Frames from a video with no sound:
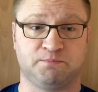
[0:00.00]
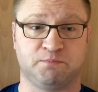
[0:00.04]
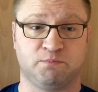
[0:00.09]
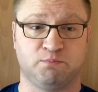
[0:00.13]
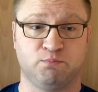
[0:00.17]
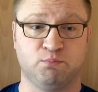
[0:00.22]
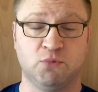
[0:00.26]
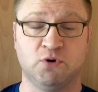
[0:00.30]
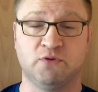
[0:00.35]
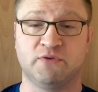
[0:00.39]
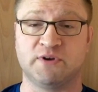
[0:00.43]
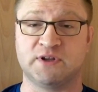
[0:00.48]

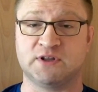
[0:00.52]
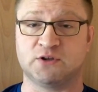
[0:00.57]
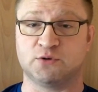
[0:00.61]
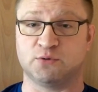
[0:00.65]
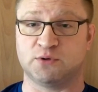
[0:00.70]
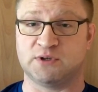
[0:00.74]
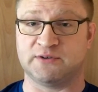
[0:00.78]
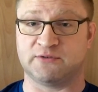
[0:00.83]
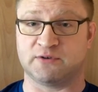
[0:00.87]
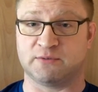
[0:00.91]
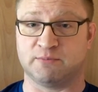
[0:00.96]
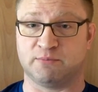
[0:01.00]
moving to a
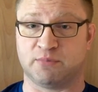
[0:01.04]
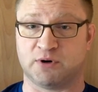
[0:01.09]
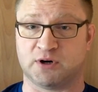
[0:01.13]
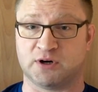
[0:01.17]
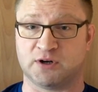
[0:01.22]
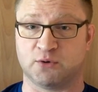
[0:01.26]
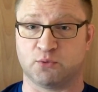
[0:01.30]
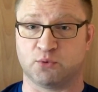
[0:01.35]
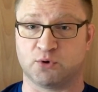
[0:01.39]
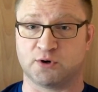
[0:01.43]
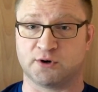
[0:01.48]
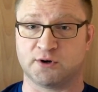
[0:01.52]
different part
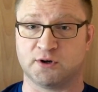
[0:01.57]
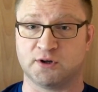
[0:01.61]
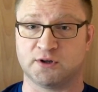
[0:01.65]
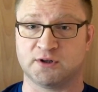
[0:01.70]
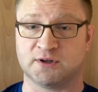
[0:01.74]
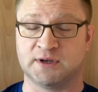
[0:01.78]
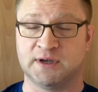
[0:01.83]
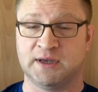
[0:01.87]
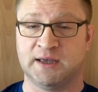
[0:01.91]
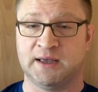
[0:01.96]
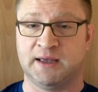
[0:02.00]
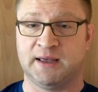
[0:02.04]
of the world,
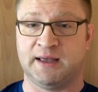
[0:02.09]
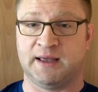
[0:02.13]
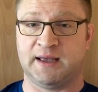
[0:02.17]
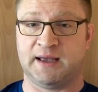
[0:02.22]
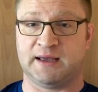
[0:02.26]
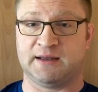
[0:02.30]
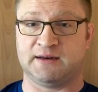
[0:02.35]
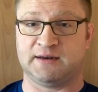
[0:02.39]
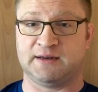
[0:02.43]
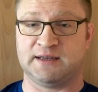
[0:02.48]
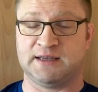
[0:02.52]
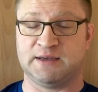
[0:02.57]

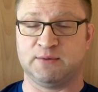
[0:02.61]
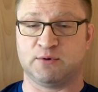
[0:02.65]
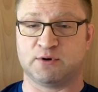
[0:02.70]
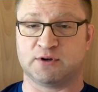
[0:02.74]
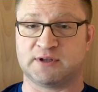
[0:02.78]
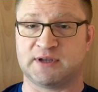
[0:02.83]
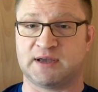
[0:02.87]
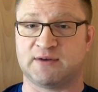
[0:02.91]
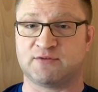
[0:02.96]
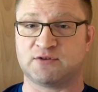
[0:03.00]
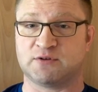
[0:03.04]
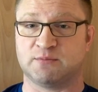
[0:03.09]
and he wanted
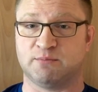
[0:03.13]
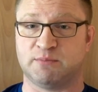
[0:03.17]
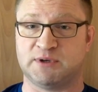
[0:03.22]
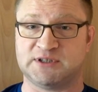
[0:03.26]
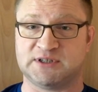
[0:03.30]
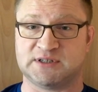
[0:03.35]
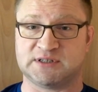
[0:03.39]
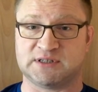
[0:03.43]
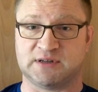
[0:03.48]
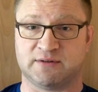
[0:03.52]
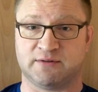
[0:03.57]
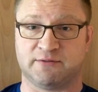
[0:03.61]
to have some
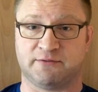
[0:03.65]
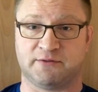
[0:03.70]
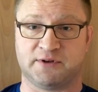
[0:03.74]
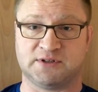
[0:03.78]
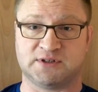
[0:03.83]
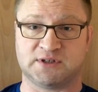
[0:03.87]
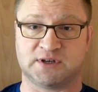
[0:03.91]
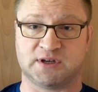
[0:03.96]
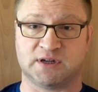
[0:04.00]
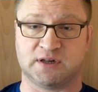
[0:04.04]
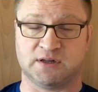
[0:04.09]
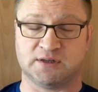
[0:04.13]
basic
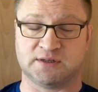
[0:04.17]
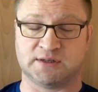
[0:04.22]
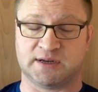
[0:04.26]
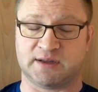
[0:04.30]
self-defense skills.